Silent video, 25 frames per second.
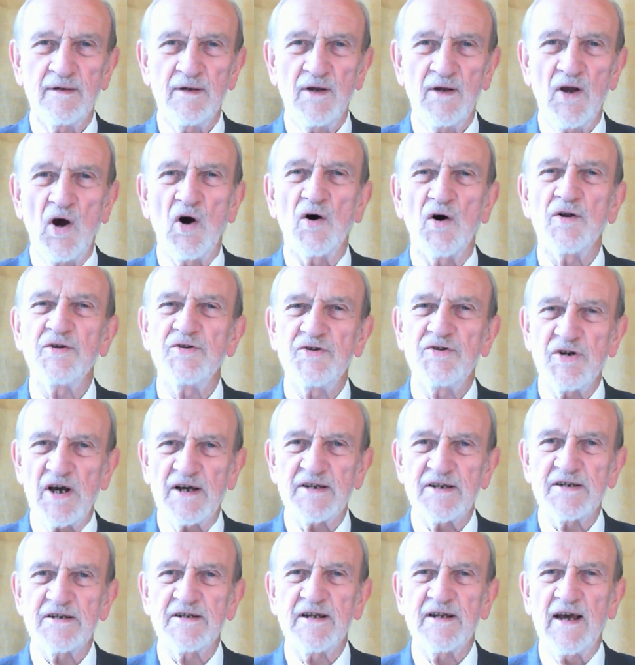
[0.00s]
or
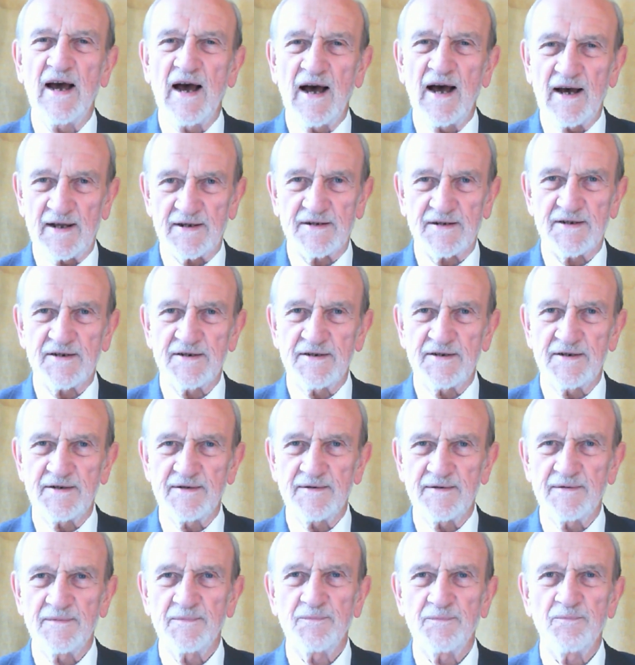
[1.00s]
just us?
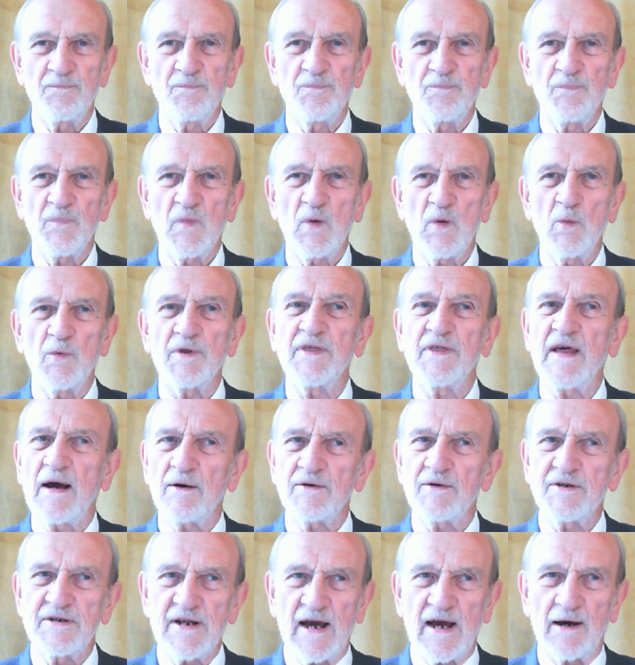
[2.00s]

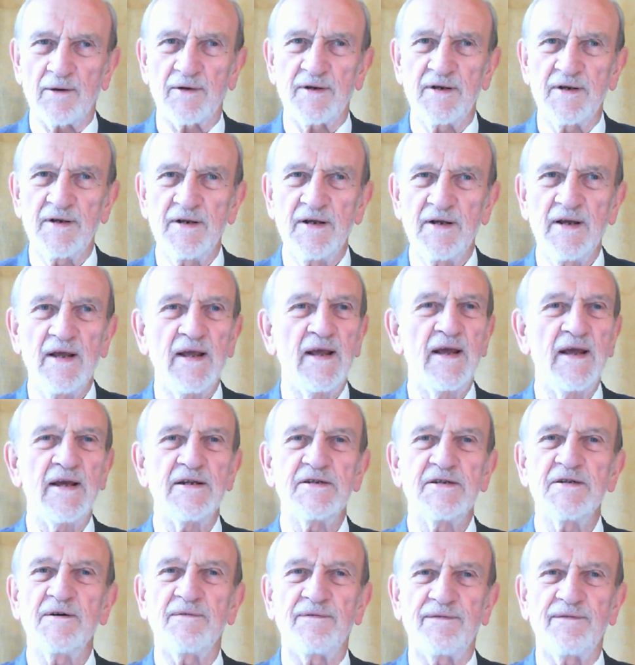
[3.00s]
Without doubt,
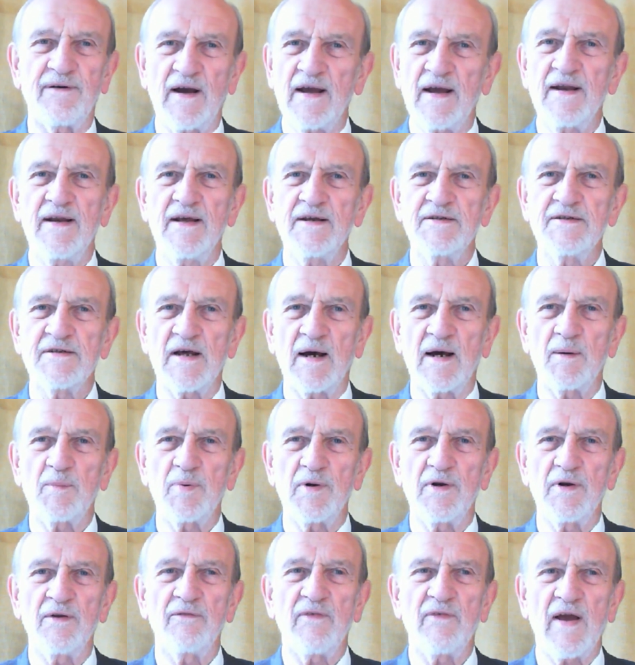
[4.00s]
it's a fine
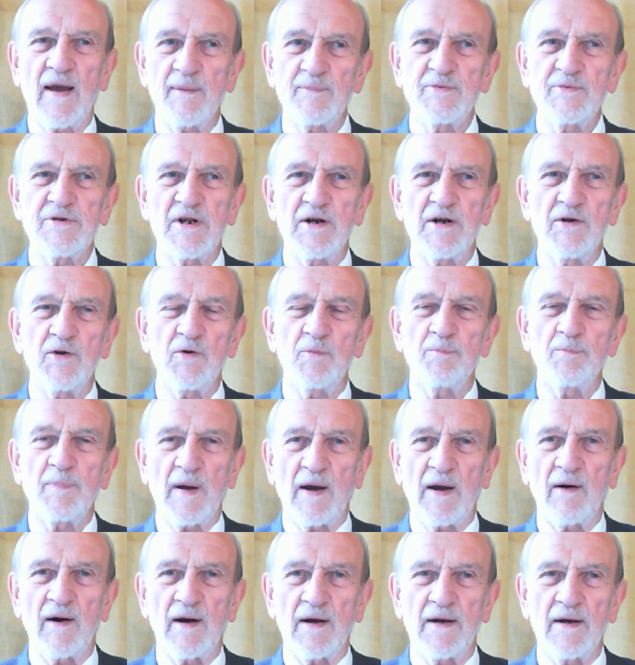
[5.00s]
example of absolute
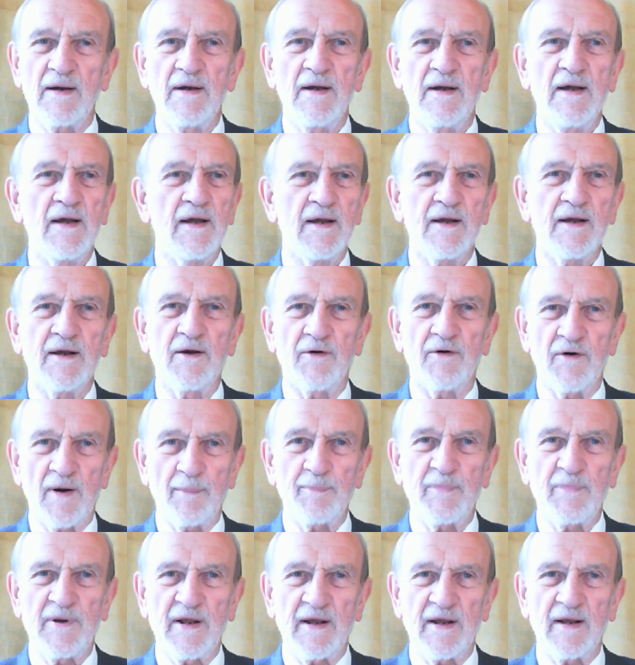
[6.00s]
power
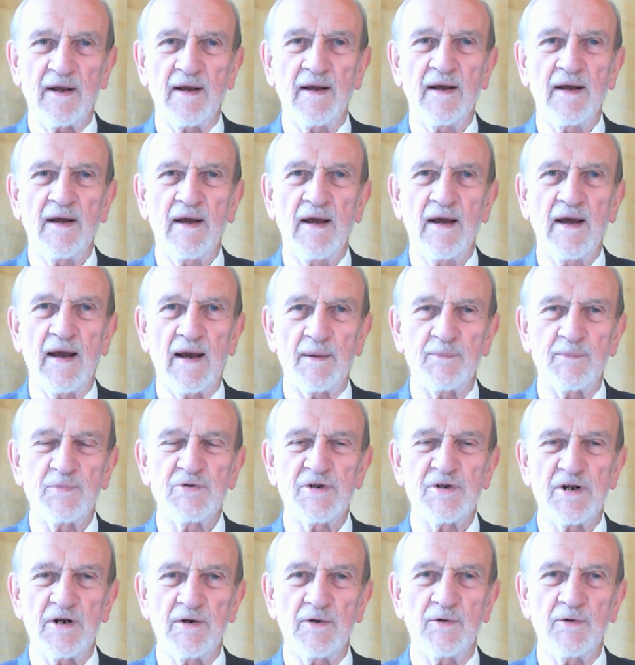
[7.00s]
corrupting
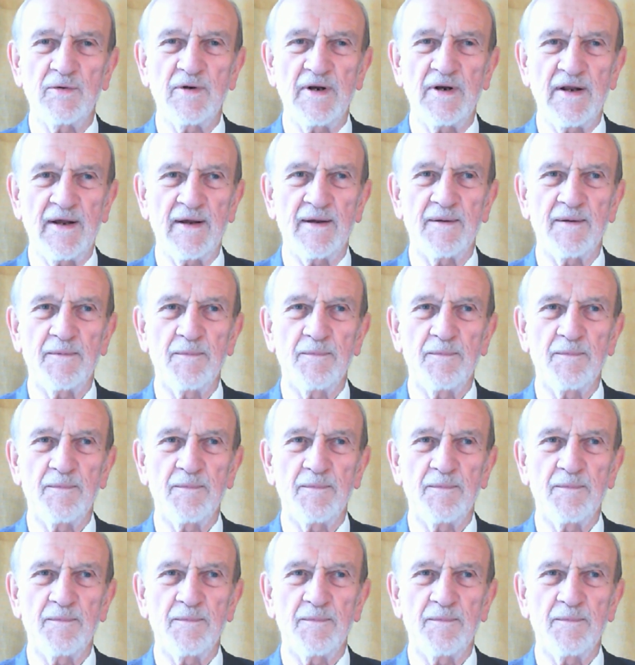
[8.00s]
absolutely.